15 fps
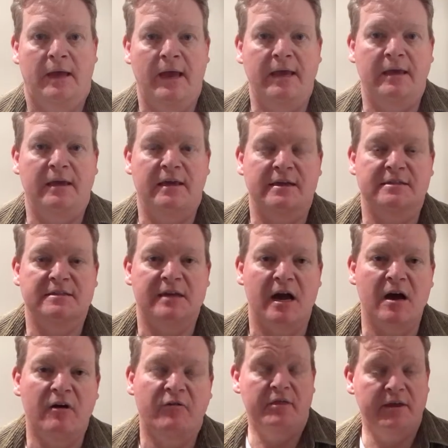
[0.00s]
Hey, it's
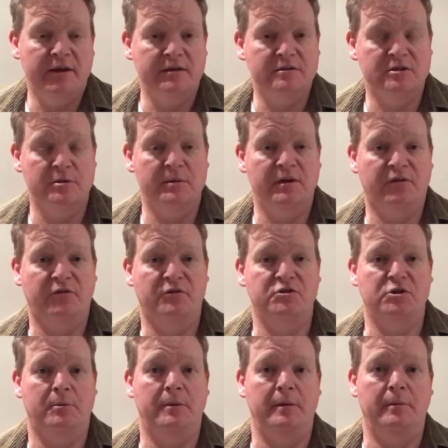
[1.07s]
Carl. Thanks so much for
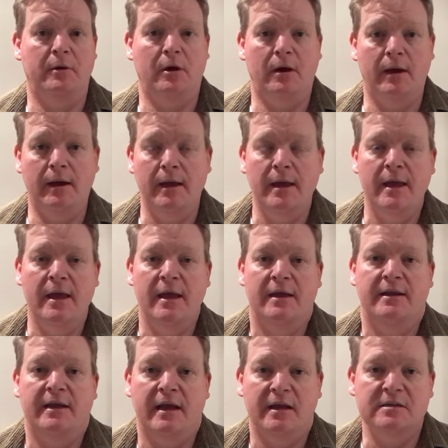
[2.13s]
dropping by.
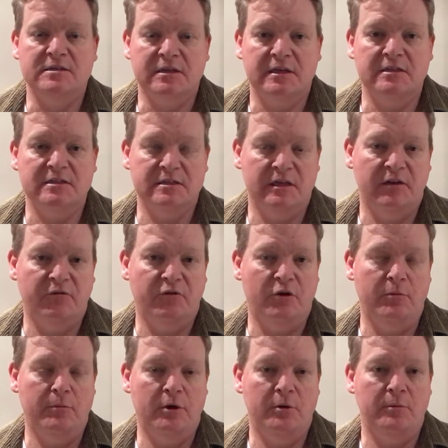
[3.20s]
Now let's consider
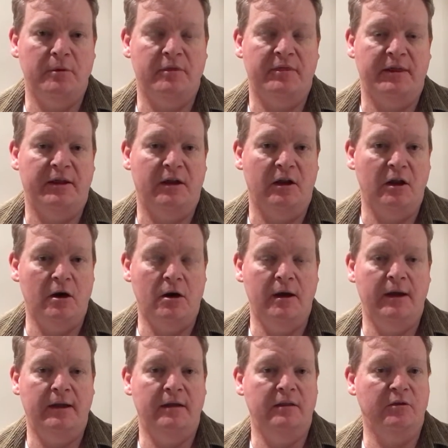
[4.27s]
for a moment that a
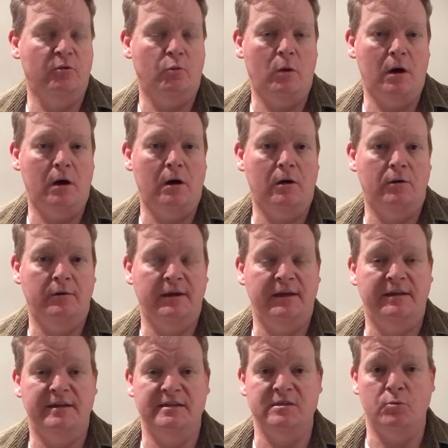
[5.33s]
lion in the wild,
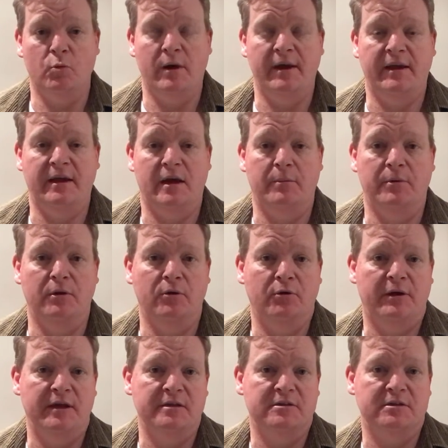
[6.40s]
it doesn't wake up and
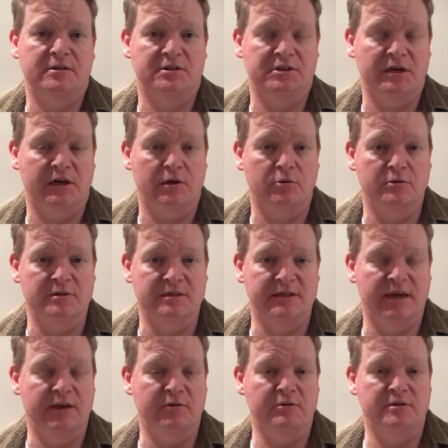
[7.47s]
look into the jungle and
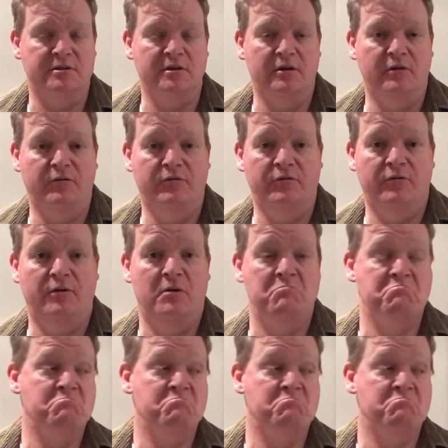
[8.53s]
say to itself,